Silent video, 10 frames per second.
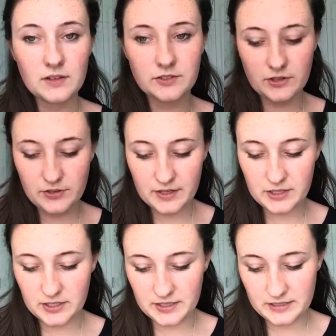So you can
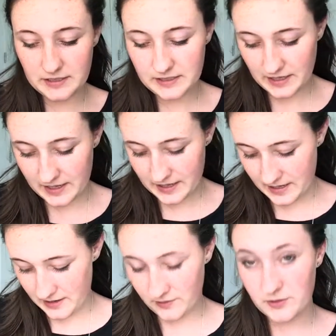just get these at
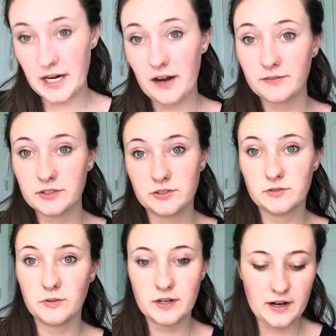any craft
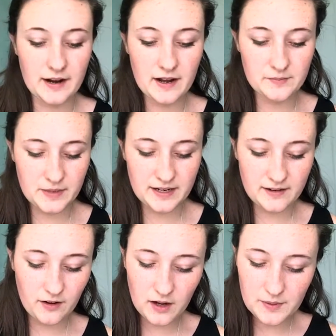store. I got mine
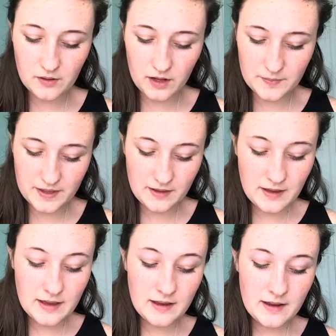at Hobby Lobby,
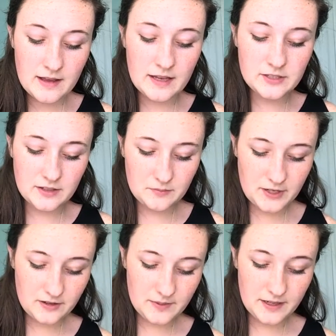and I took
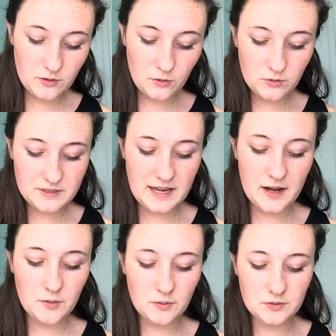one of my old
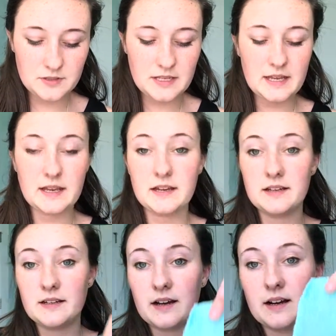towels
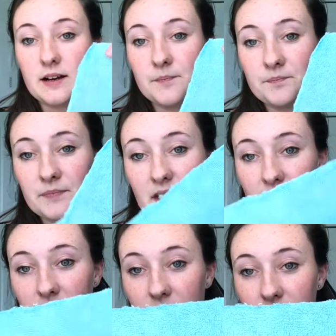and
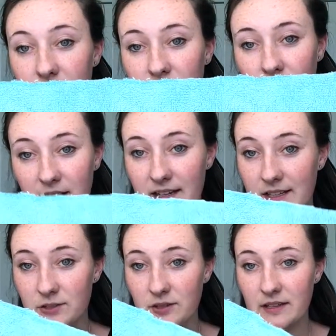cut it
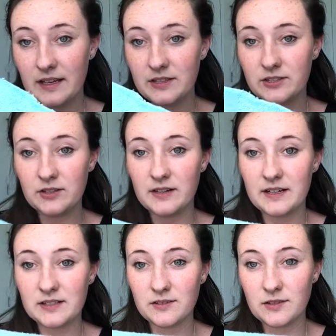into an insert,
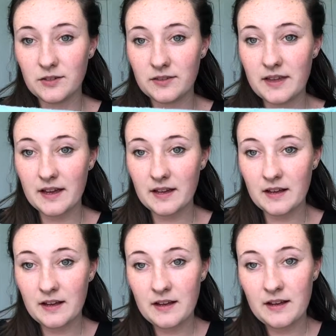and it's a little thick,
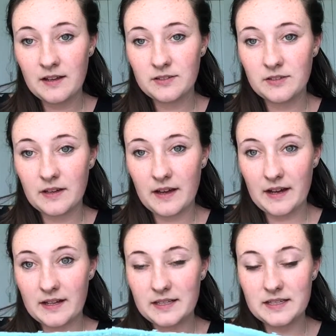so you can
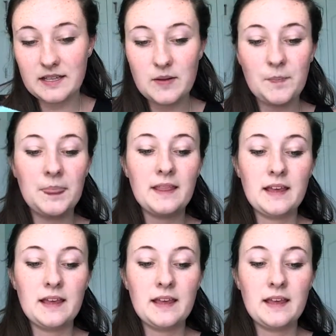kind of see.